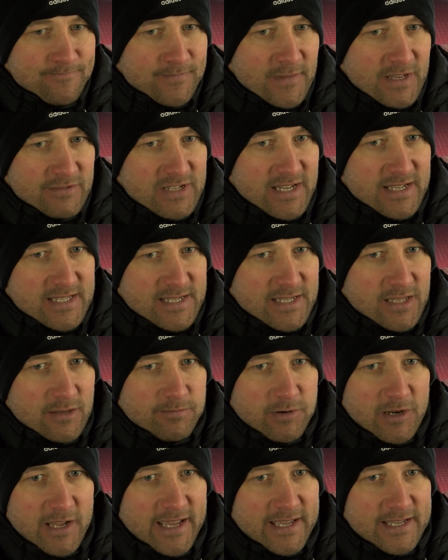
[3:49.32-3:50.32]
I've said to
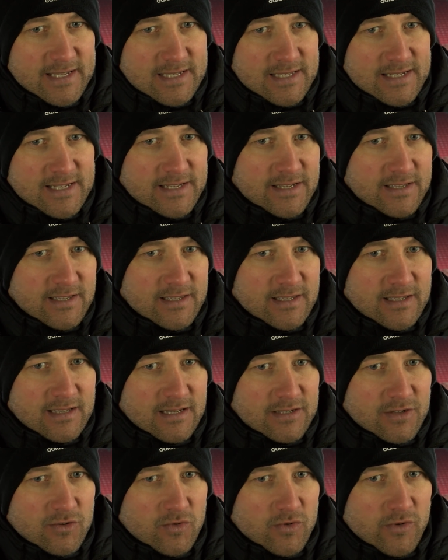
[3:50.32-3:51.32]
the players, listen,
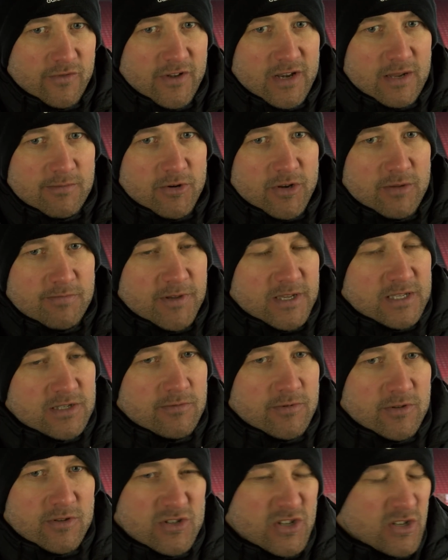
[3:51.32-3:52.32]
I don't know if anybody
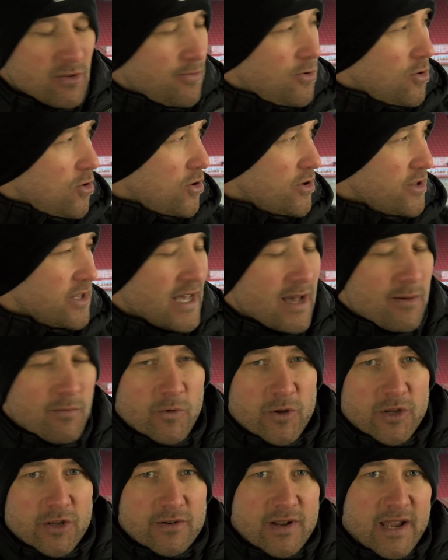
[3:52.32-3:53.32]
picked up the support at the
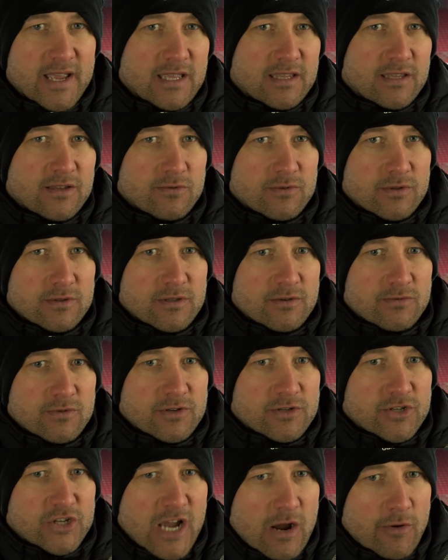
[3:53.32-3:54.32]
end. We're great. They
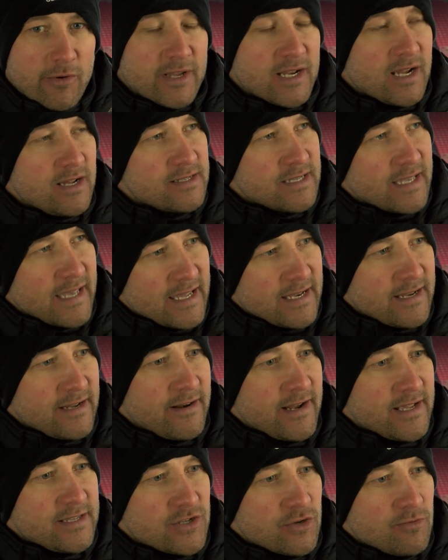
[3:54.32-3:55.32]
were shouting at us, getting
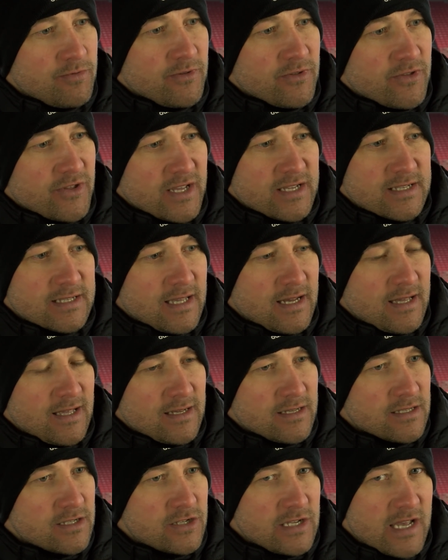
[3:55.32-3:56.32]
our heads up and things like
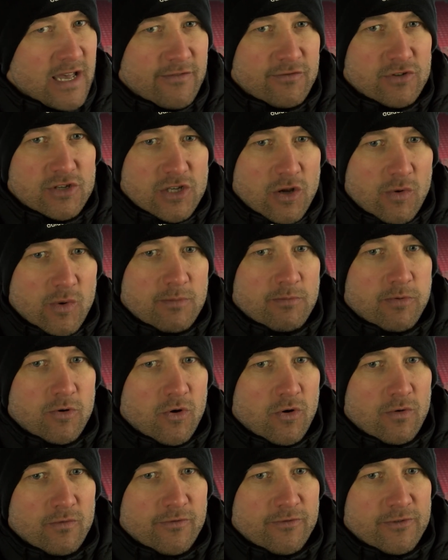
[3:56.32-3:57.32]
that. It's ever so
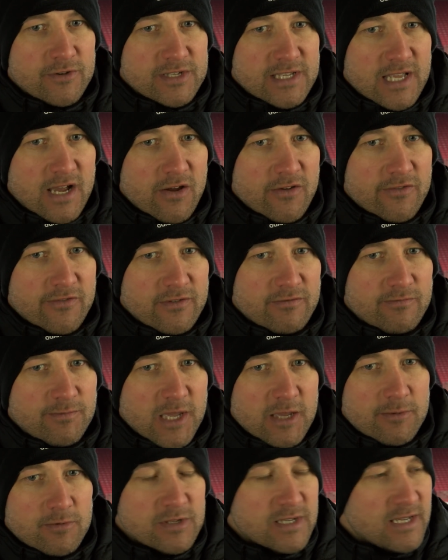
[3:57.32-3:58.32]
important for us now. If
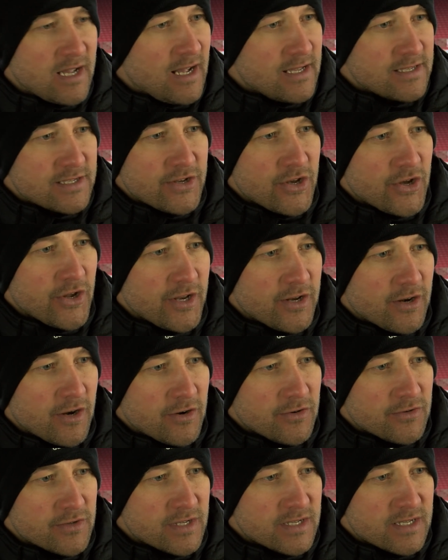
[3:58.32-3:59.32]
people start turning
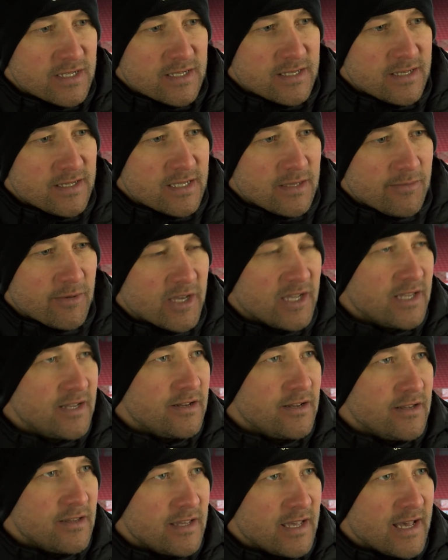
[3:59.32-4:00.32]
on us, it's the
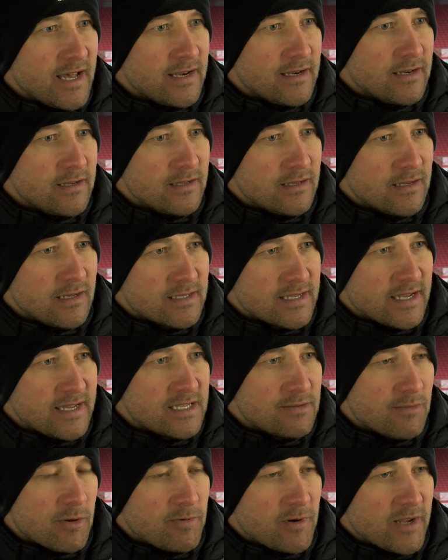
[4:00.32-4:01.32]
beginning of the end. I
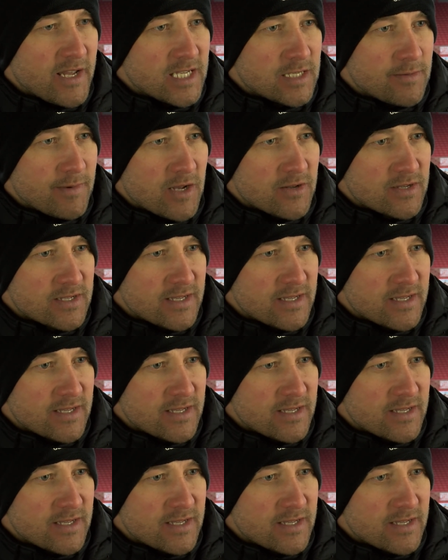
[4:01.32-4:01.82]
say to my players about